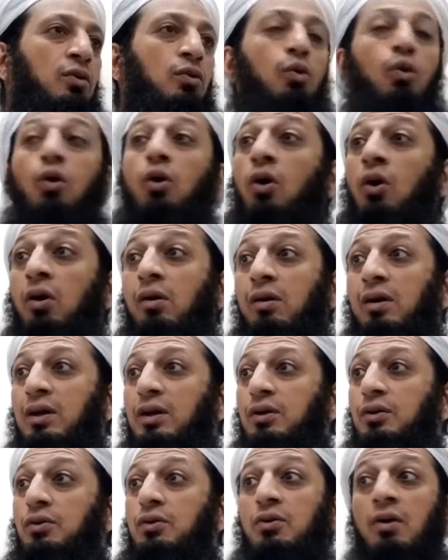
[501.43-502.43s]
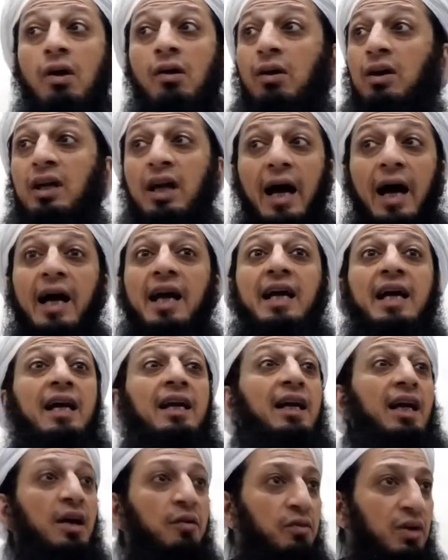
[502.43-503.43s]
Or not only I can
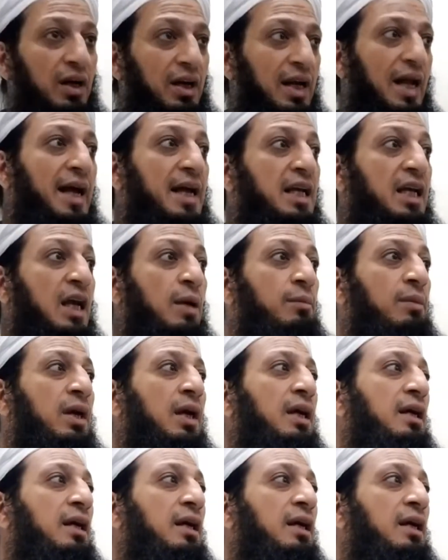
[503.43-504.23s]
ever like him,